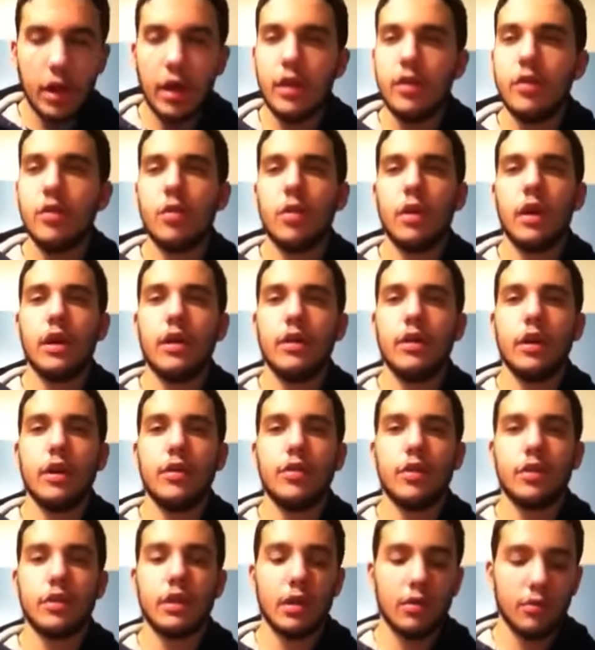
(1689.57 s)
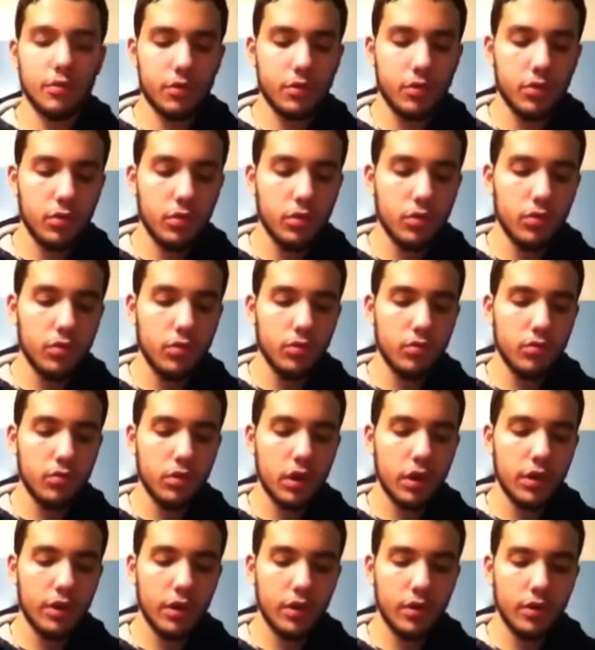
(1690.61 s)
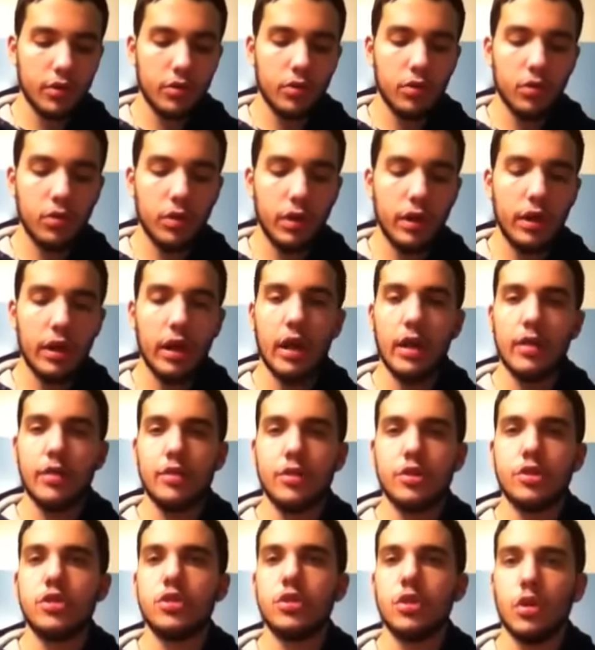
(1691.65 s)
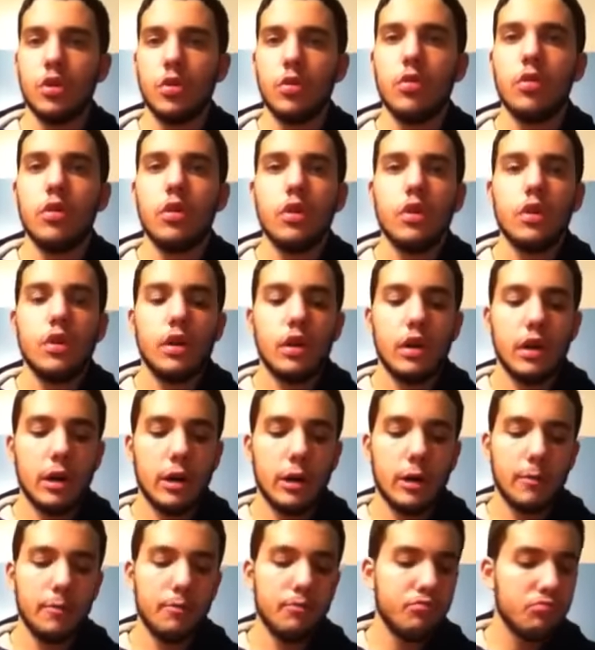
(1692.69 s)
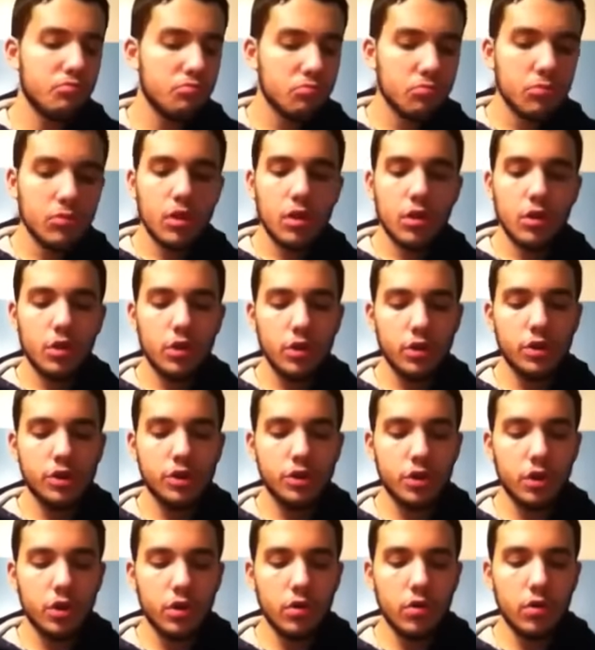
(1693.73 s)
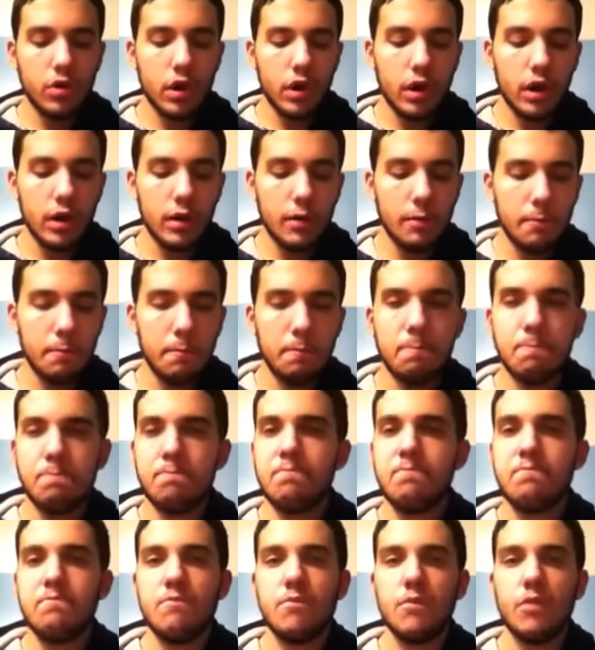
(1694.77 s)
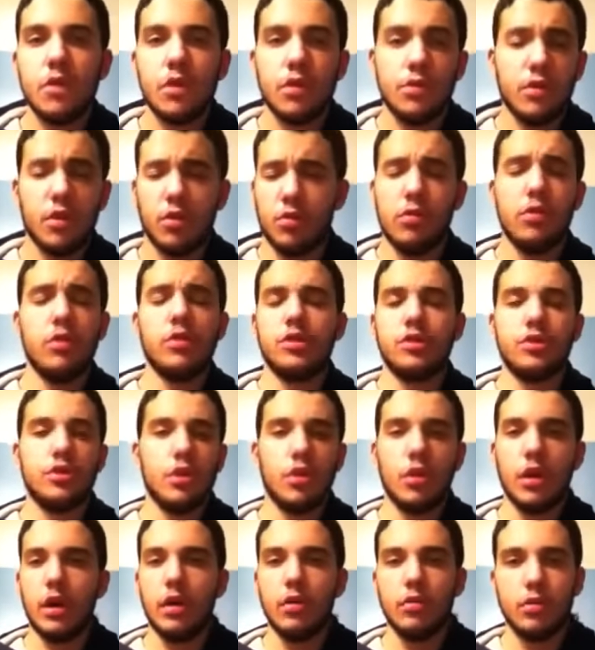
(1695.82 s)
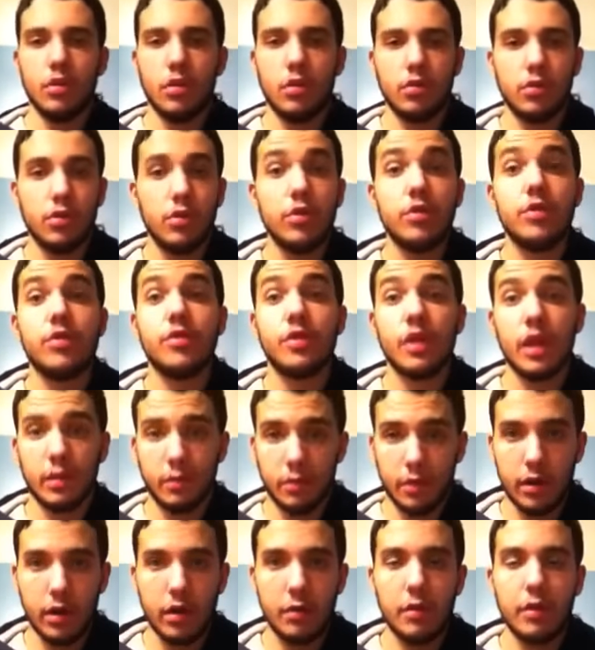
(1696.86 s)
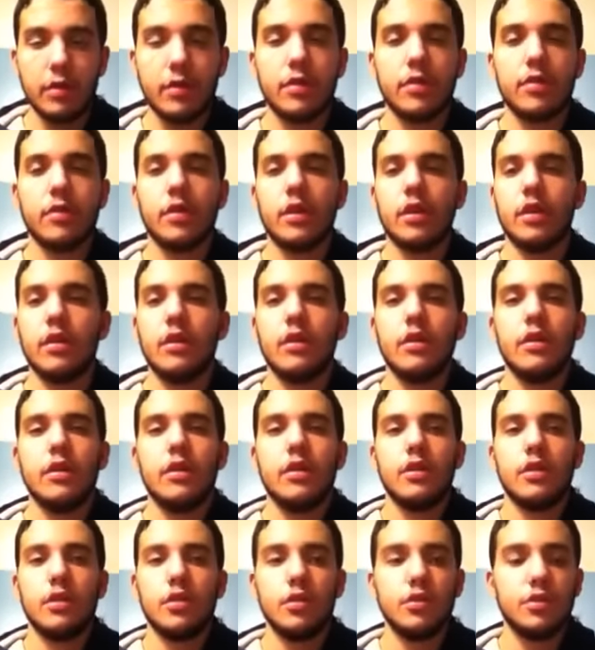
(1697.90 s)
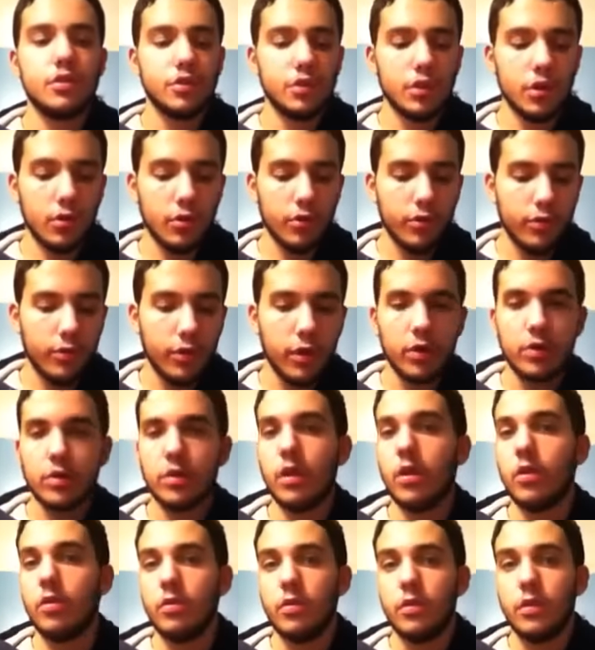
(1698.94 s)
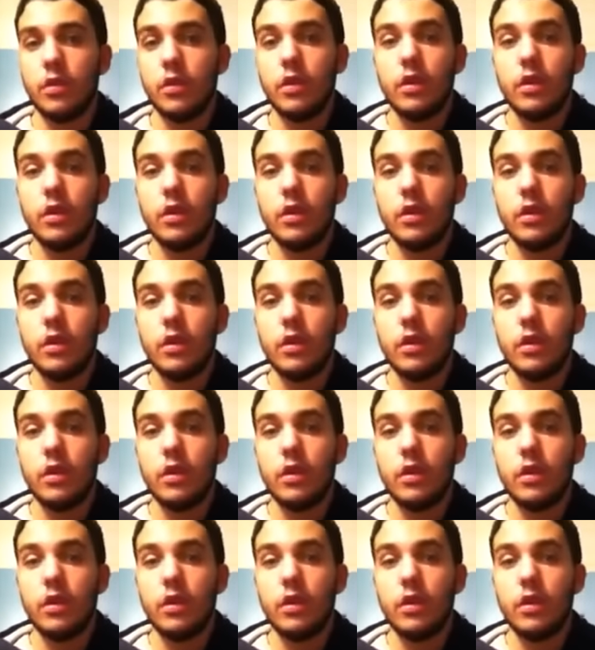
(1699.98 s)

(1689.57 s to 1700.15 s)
Either way, I thought that was cool. Another cool way to end the show. Good show. No, good show. Hell no. Good segment, I meant to say. Good show. Fuck no.